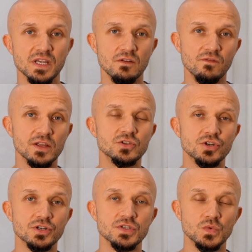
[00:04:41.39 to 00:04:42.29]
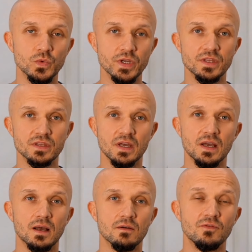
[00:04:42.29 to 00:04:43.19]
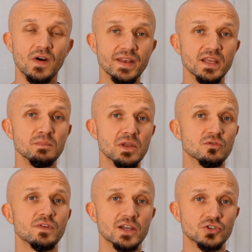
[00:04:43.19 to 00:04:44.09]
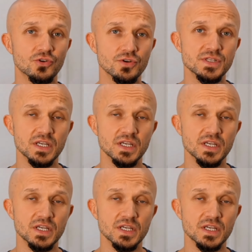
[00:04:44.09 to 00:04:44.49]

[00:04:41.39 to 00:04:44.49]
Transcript: inventors with finding manufacturers in